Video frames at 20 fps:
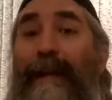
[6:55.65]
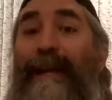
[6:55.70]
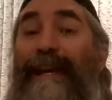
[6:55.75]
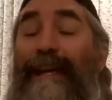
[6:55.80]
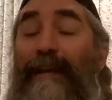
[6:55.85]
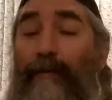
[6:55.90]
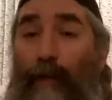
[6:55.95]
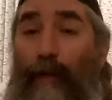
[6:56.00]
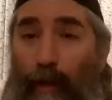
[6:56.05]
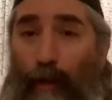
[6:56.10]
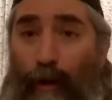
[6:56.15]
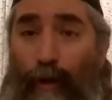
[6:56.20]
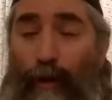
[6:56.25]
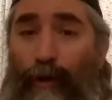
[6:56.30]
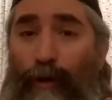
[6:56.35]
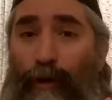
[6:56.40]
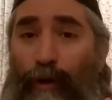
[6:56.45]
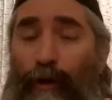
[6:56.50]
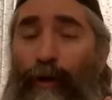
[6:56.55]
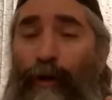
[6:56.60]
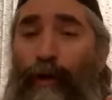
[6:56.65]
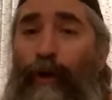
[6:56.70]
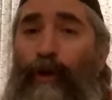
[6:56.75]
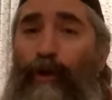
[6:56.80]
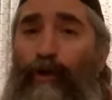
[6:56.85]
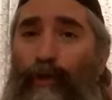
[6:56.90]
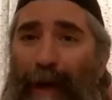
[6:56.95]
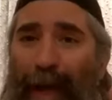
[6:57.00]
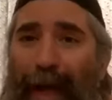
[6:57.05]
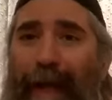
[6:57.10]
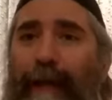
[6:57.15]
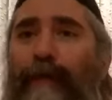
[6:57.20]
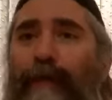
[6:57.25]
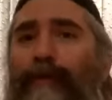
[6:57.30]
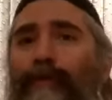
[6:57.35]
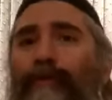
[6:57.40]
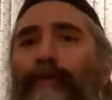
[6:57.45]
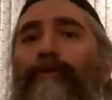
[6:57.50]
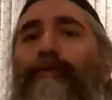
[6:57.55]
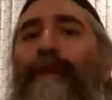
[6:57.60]
in order to
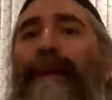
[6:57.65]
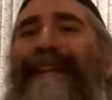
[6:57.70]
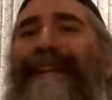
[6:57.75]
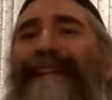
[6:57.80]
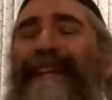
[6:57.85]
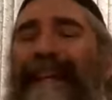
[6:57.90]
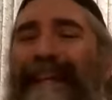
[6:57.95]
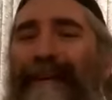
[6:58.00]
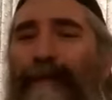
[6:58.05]
enter the Magid,